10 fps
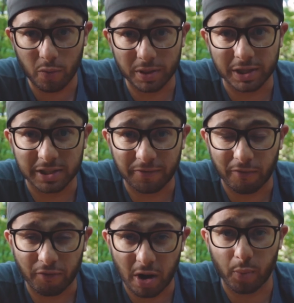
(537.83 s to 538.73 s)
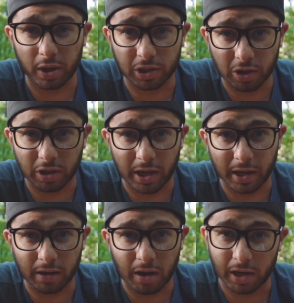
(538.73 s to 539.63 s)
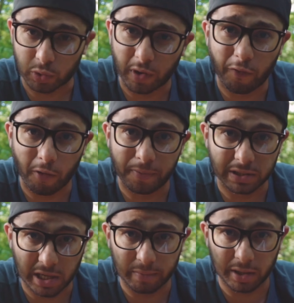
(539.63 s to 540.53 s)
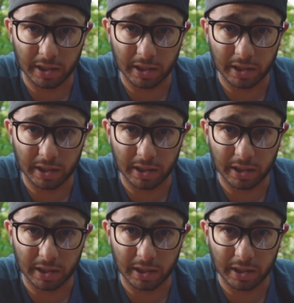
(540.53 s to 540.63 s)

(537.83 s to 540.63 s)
what these different frame rates look like on a 24p timeline.